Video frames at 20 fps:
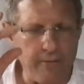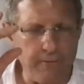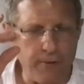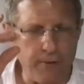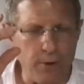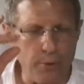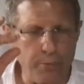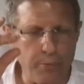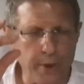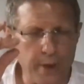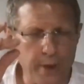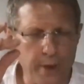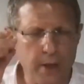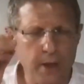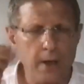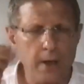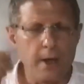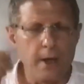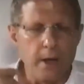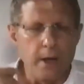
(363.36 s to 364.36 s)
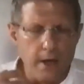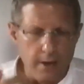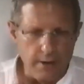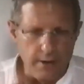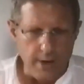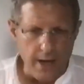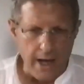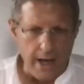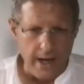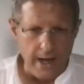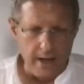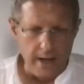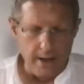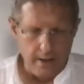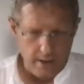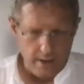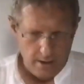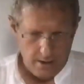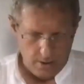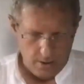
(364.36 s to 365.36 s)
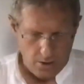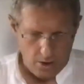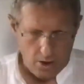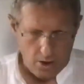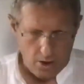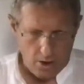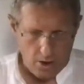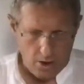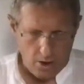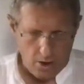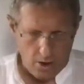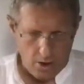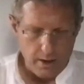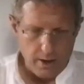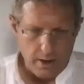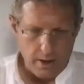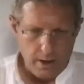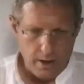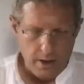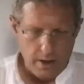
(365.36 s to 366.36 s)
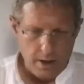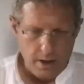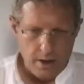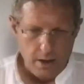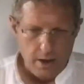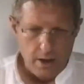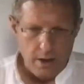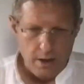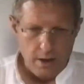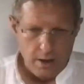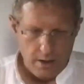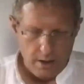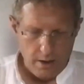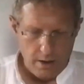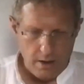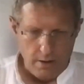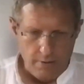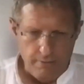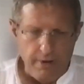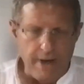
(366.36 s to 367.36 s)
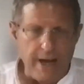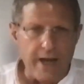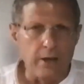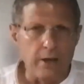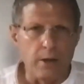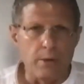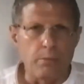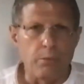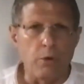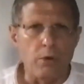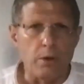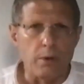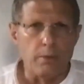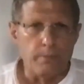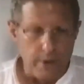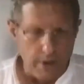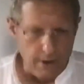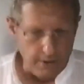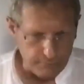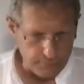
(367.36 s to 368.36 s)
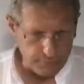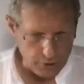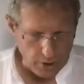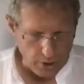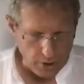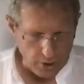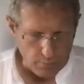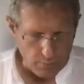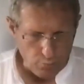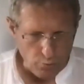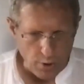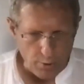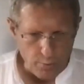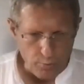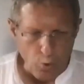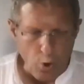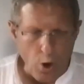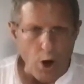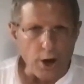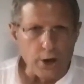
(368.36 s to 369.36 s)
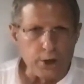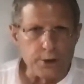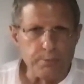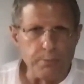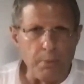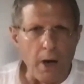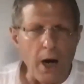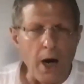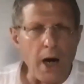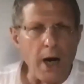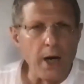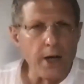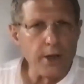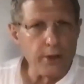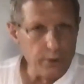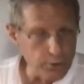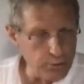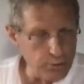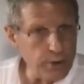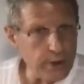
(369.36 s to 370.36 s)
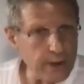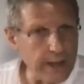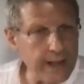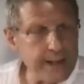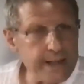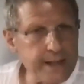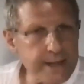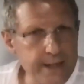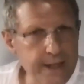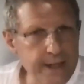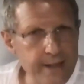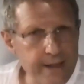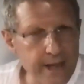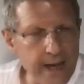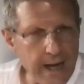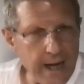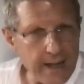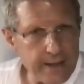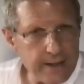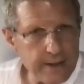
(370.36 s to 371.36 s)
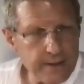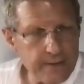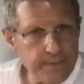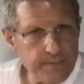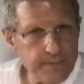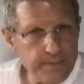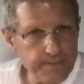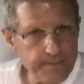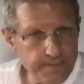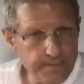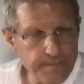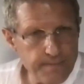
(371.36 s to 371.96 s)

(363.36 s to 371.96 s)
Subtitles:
open, they are available. If someone walks by, you can see that.